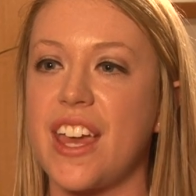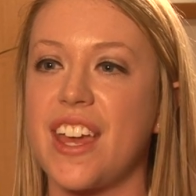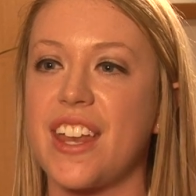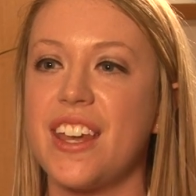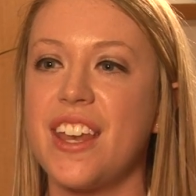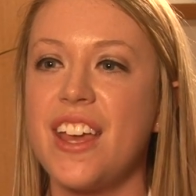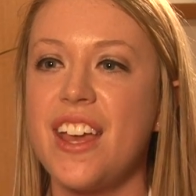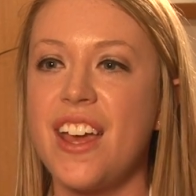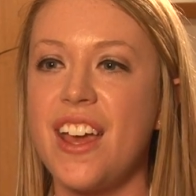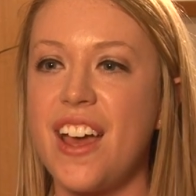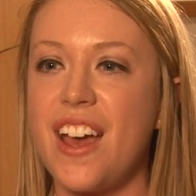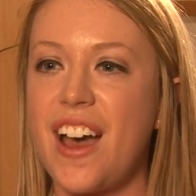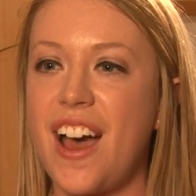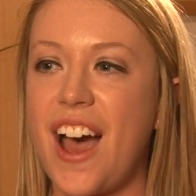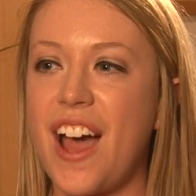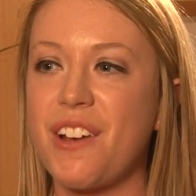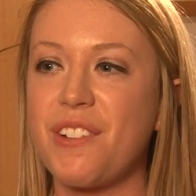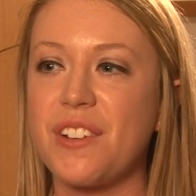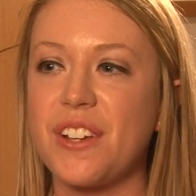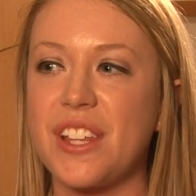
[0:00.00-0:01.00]
And
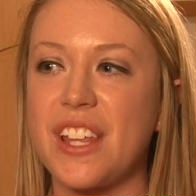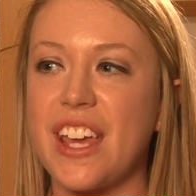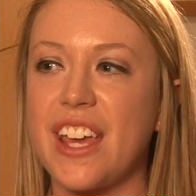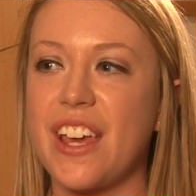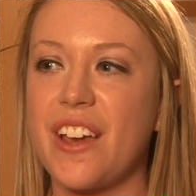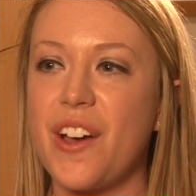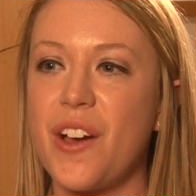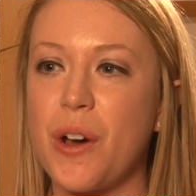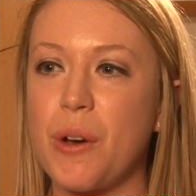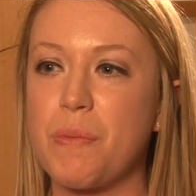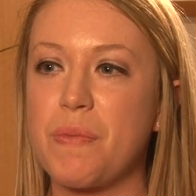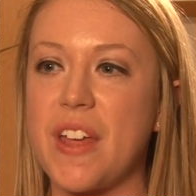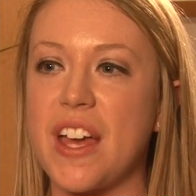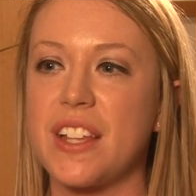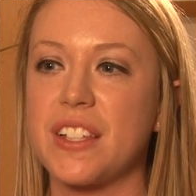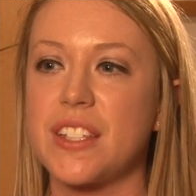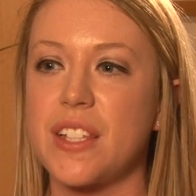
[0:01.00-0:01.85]
I really hope that